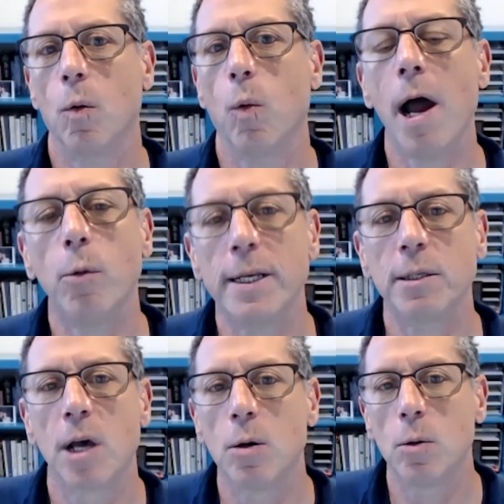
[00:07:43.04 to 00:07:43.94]
Why are we
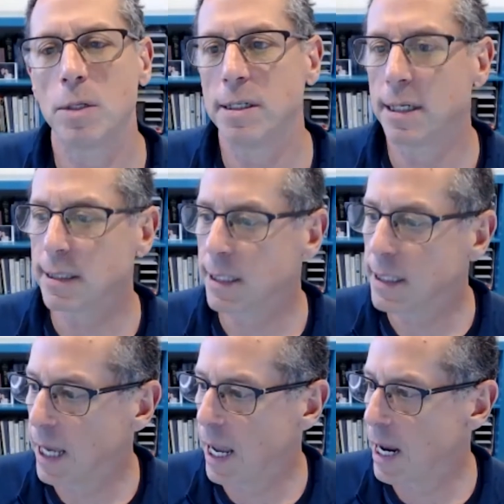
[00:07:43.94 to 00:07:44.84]
so
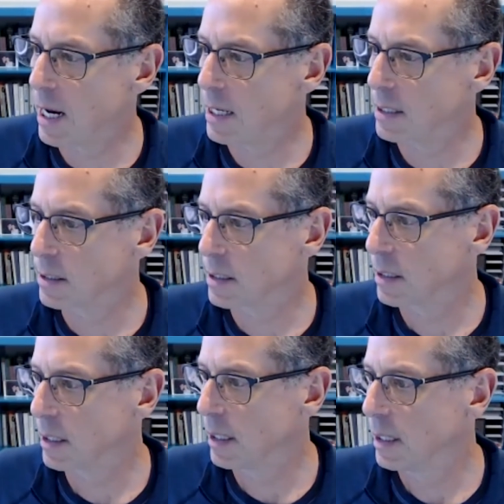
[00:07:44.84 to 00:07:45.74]
disengaged,
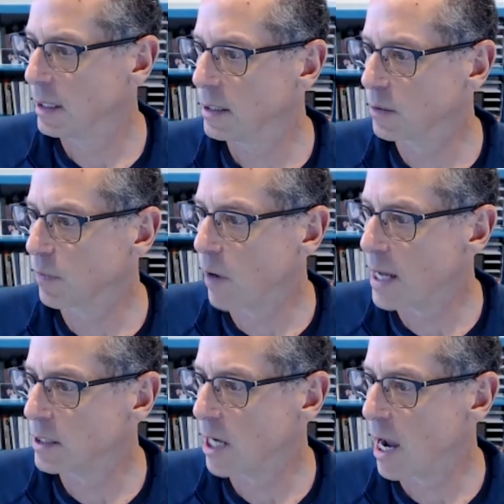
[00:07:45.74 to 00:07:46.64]

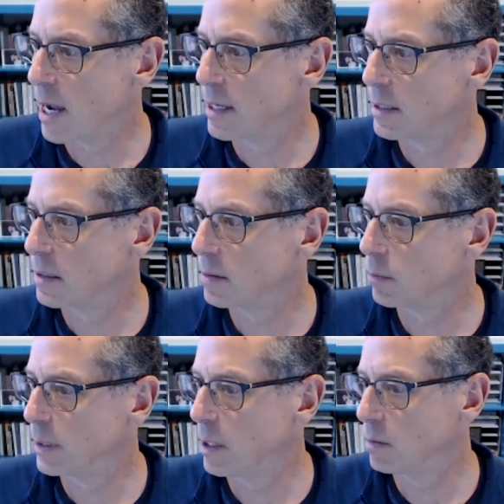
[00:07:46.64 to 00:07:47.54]
disfranchised?
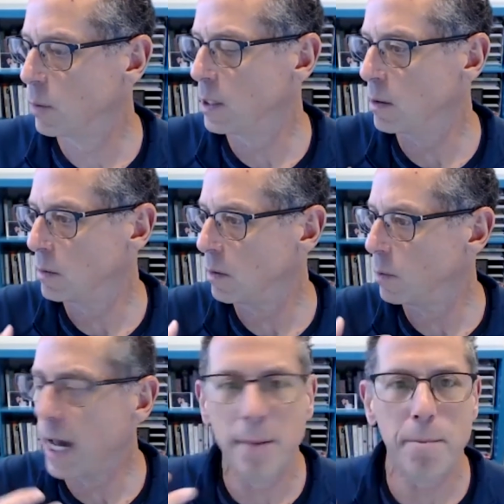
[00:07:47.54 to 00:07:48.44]
We're
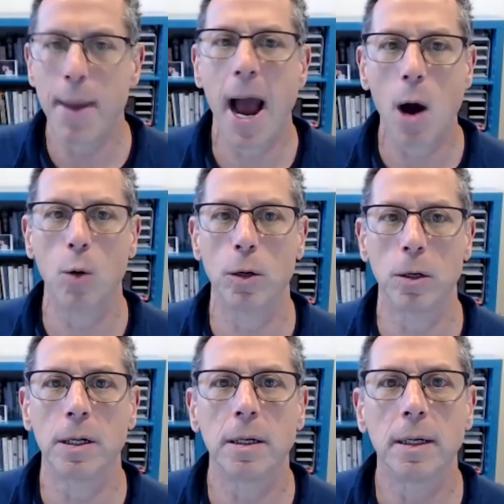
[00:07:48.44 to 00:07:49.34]
not
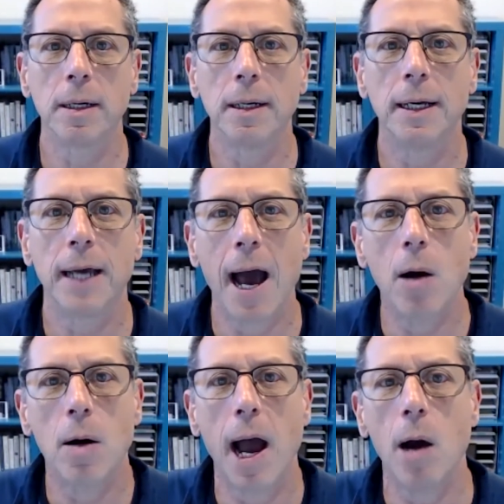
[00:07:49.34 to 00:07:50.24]
empowered.
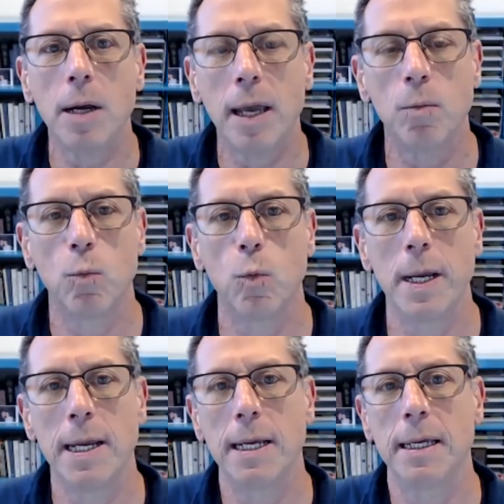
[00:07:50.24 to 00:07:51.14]
How can
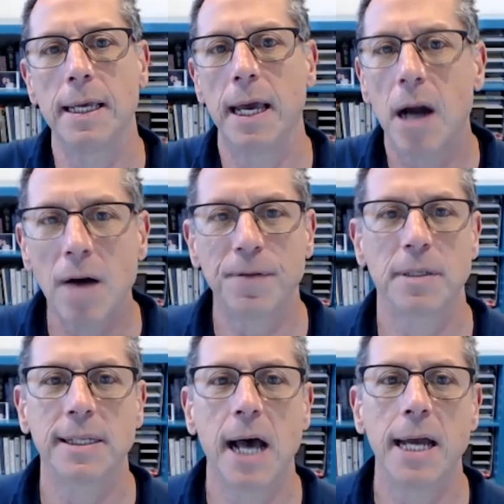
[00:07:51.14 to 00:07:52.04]
we get off the
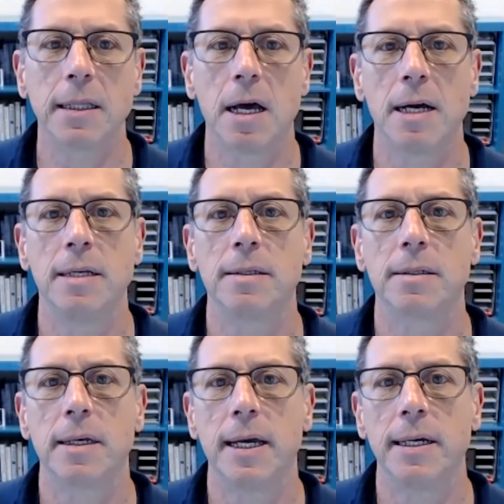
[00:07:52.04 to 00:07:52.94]

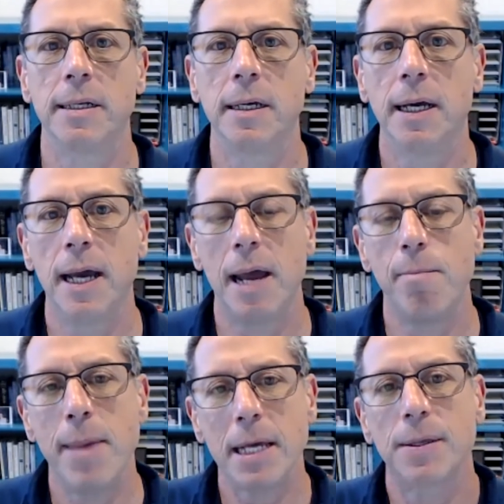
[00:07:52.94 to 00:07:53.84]
sidelines and
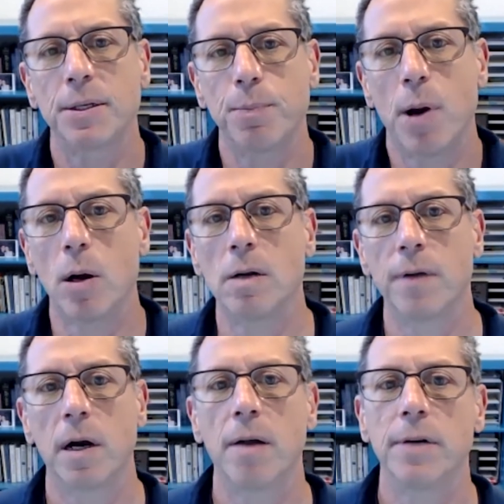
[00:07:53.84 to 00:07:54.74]
make this part of
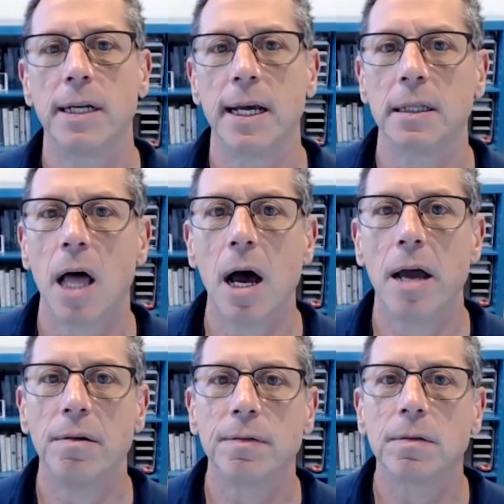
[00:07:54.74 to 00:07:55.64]
our everyday
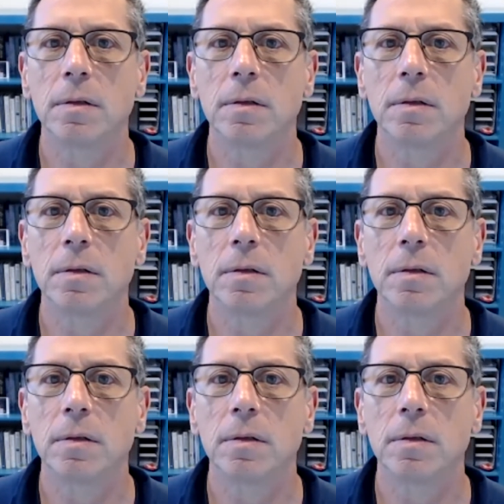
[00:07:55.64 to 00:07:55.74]
life?